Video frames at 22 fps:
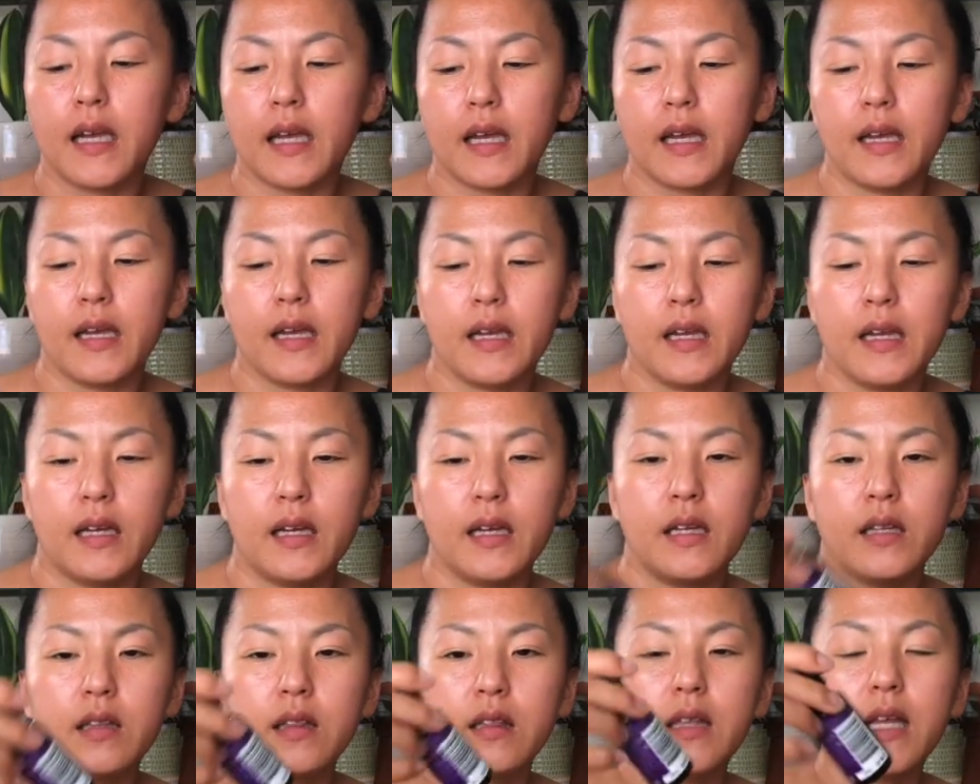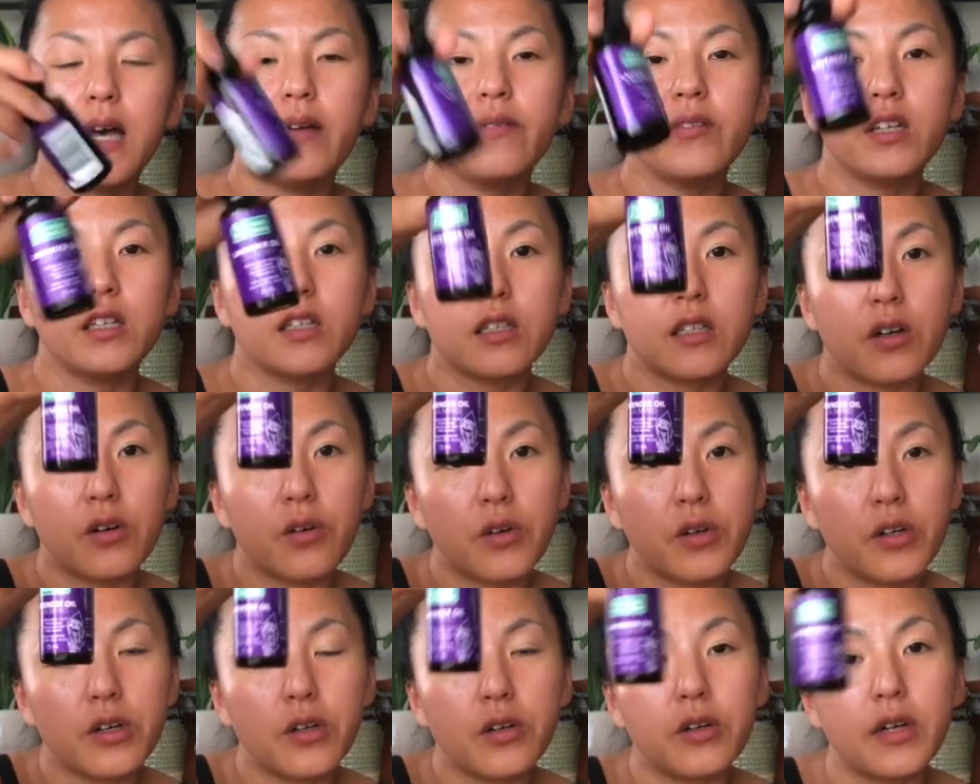and lavender
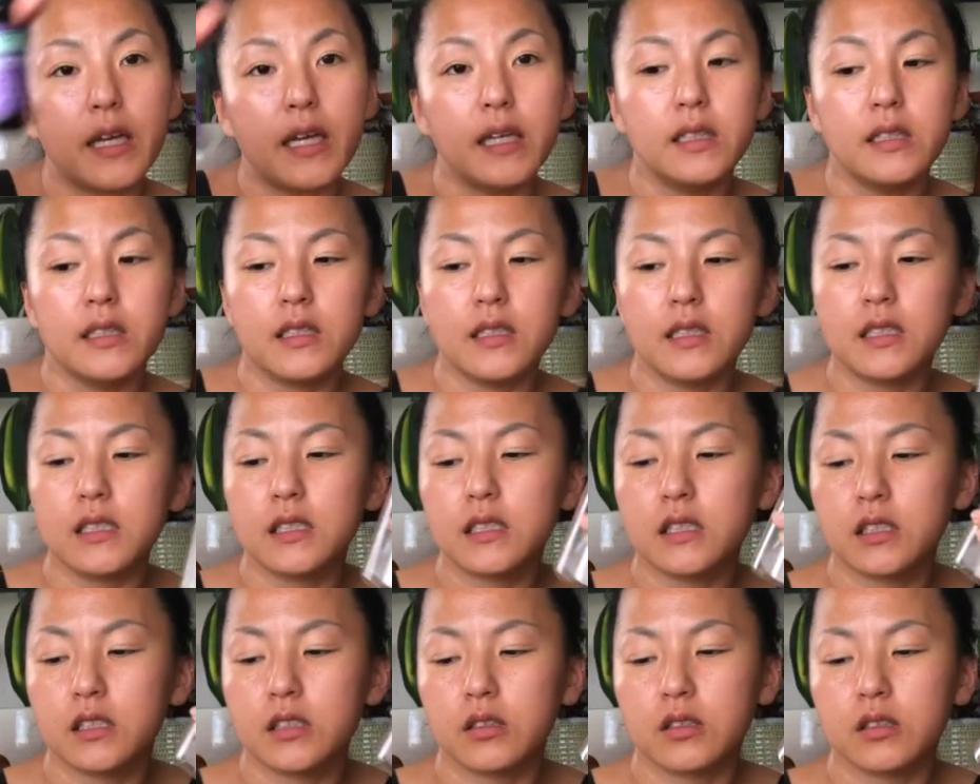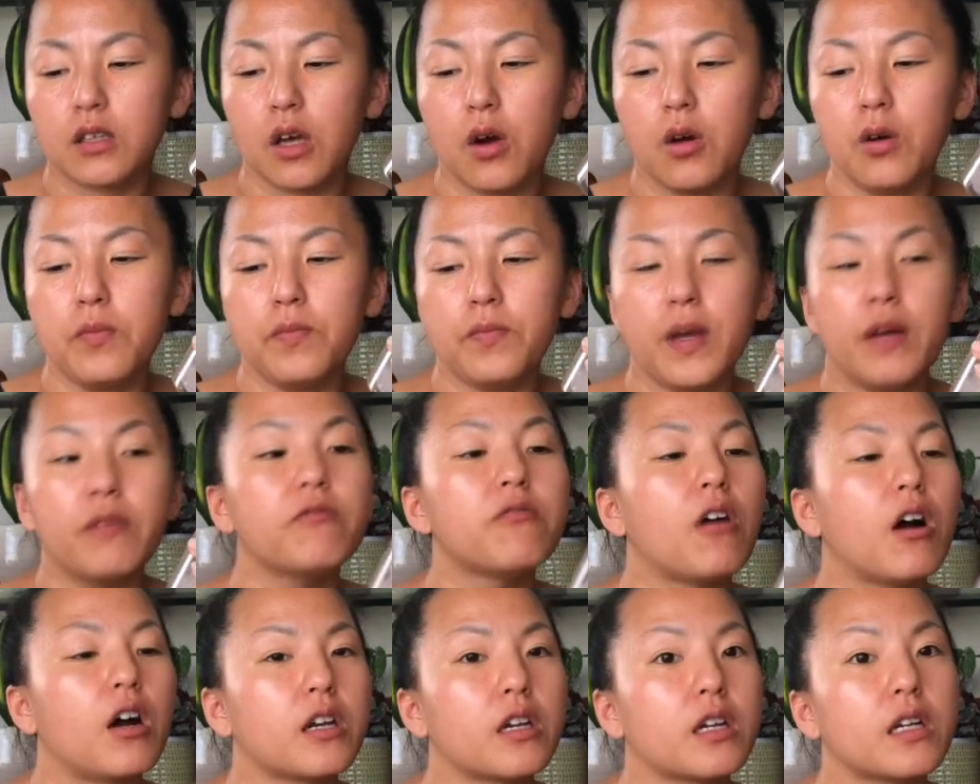oil and dish soap and
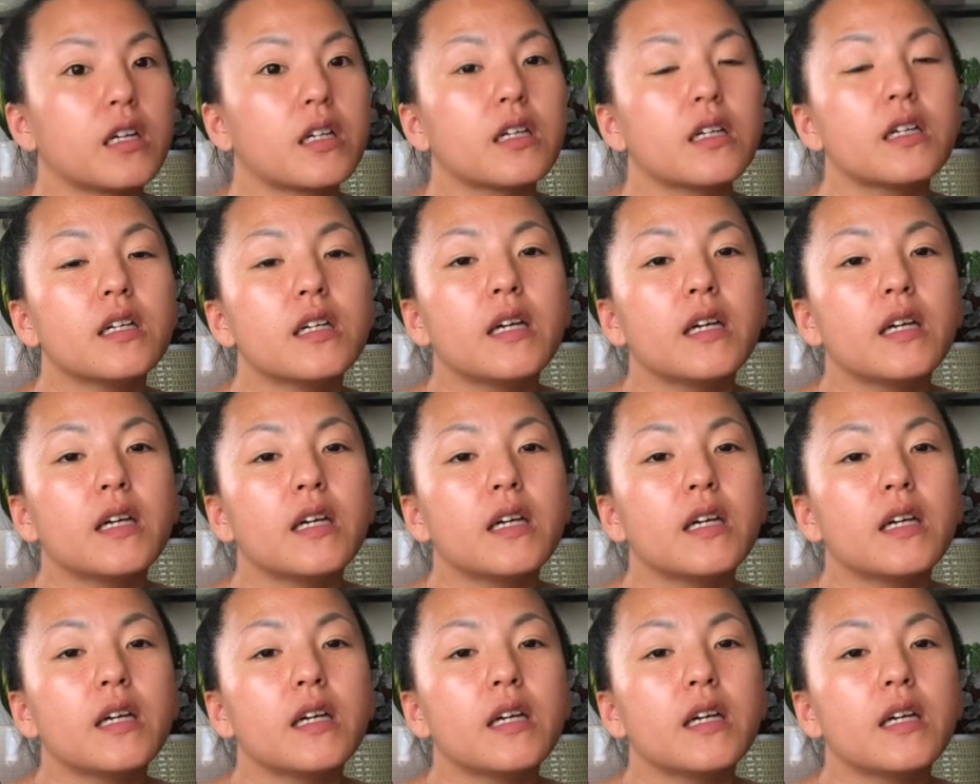water.